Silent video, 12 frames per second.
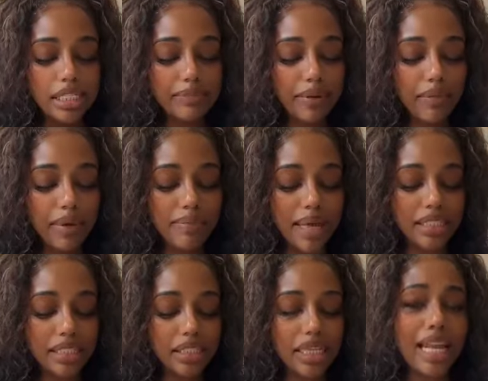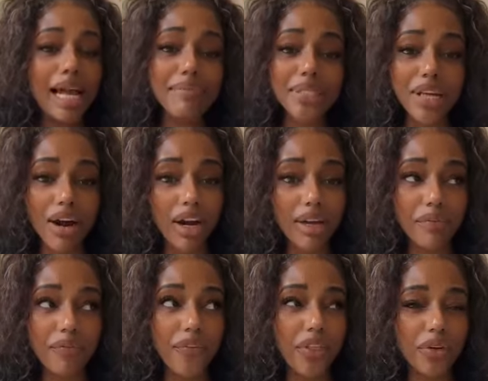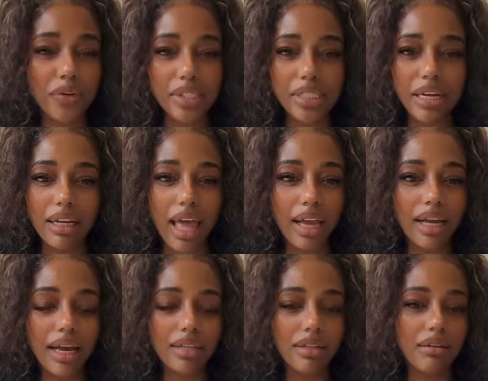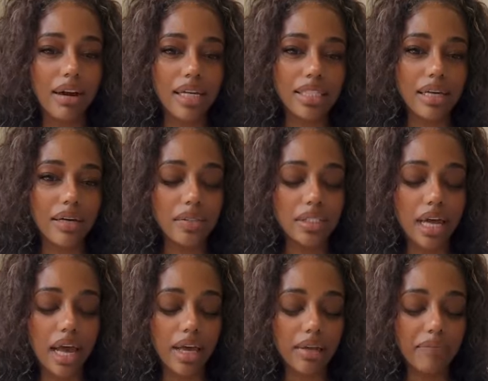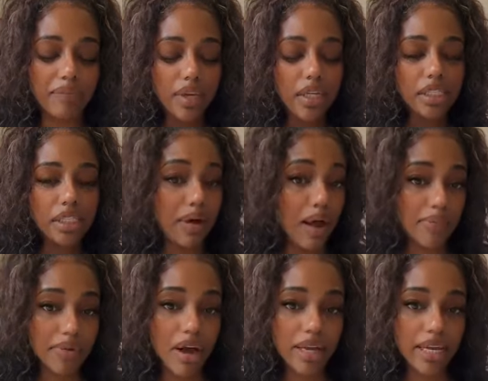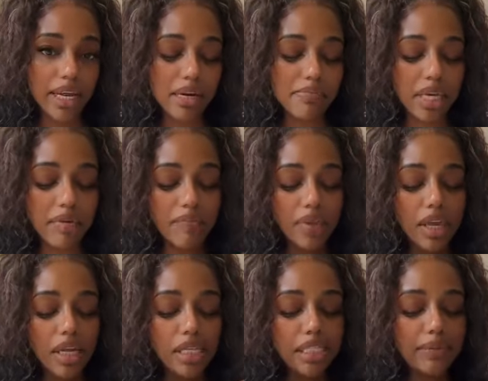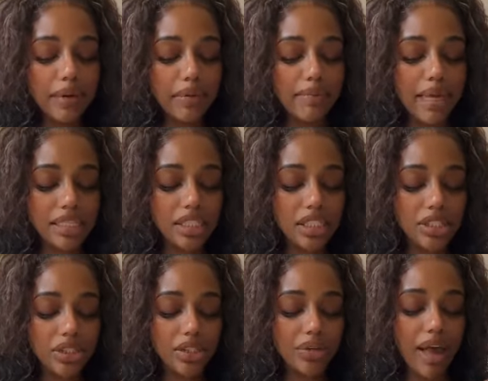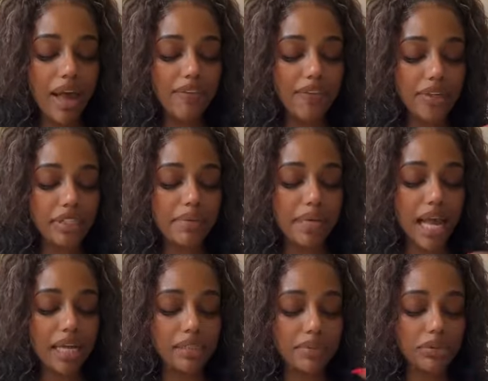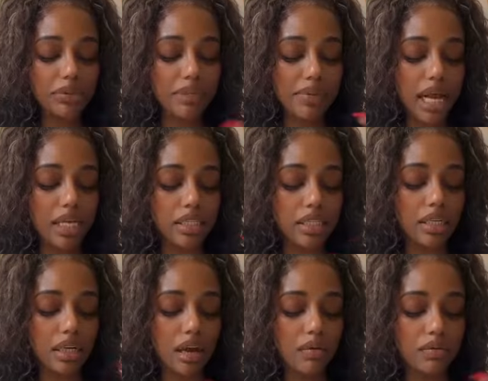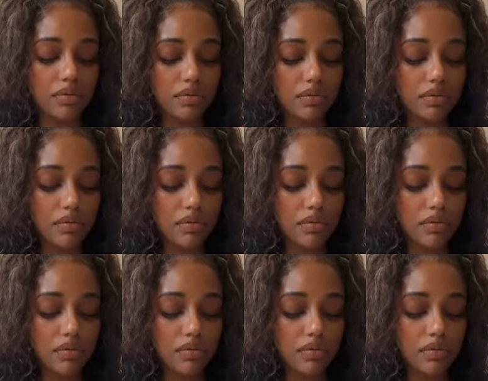Spirit, what message? And I'm sorry for the noise. They're like cutting grass outside. So I hope y'all can hear me. Spirit, what messages do you have for Geminis? What do Geminis need to know?